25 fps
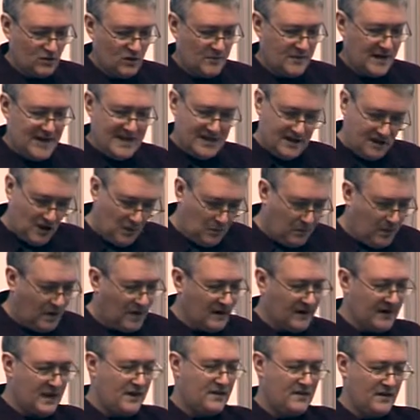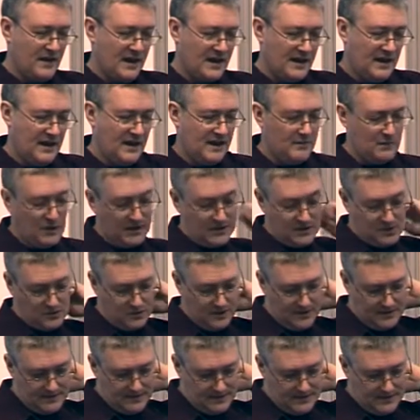on the back, and you plug an Ethernet cable
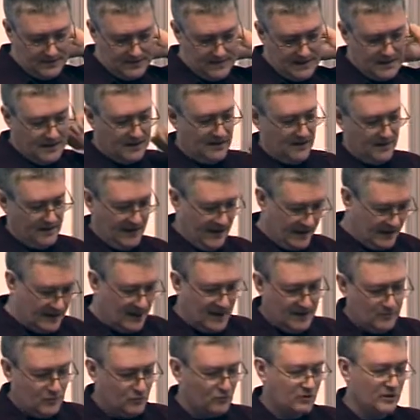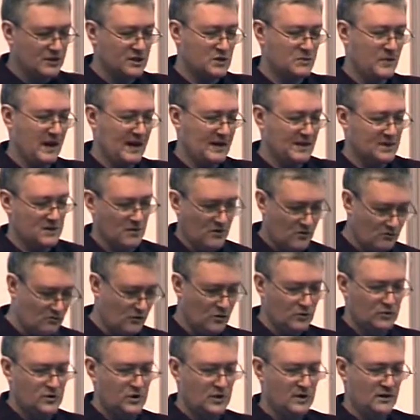into it, and that cable runs back to a
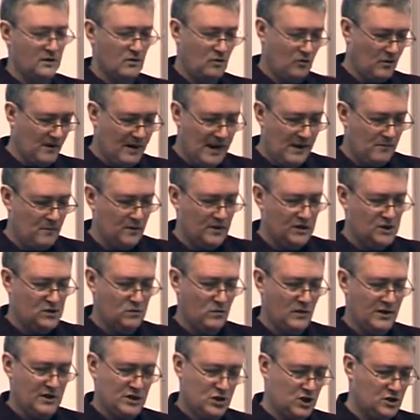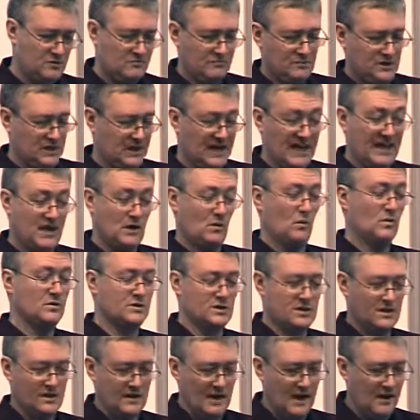router or a network switch to get you
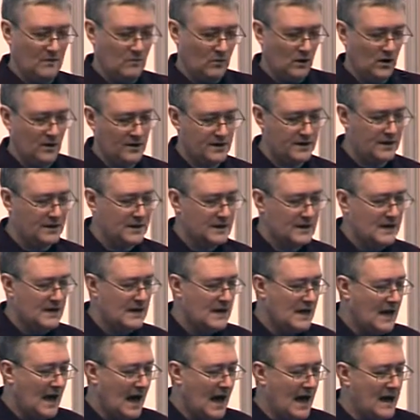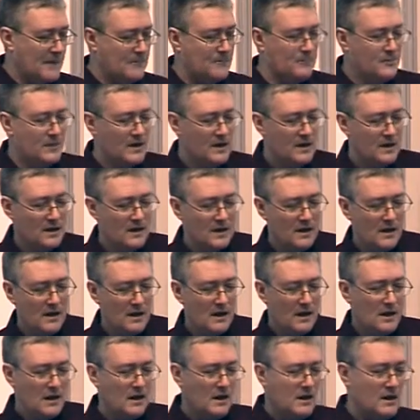onto the network.
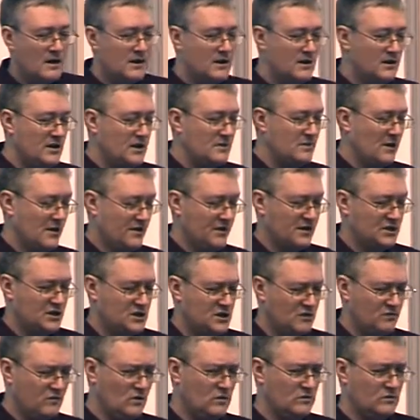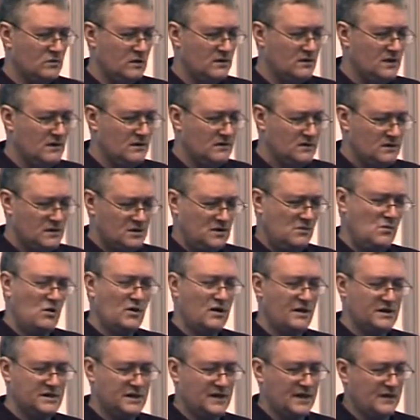You might think to yourself, well, so what
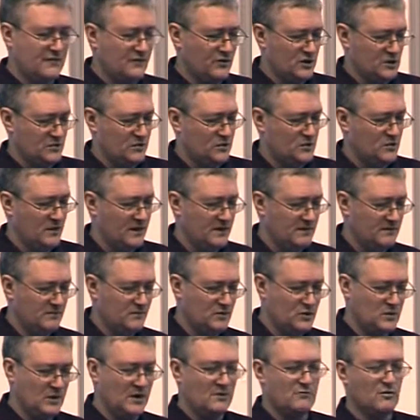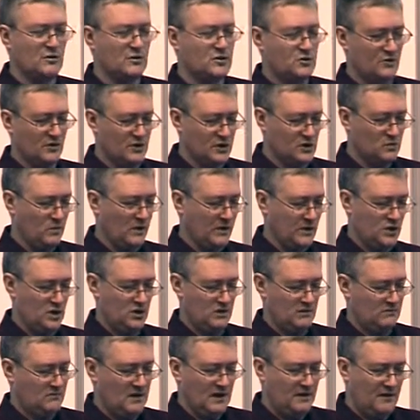on earth's the difference between a router and a switch?
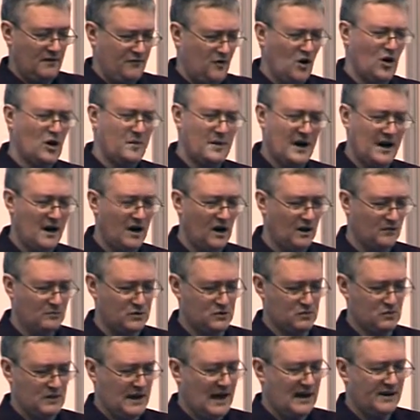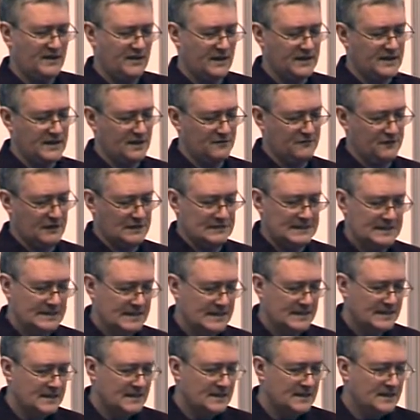And I've heard about hubs. How do they differ?
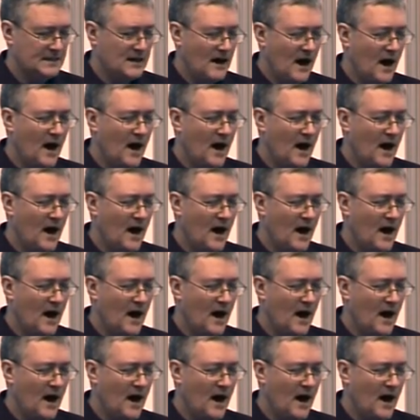A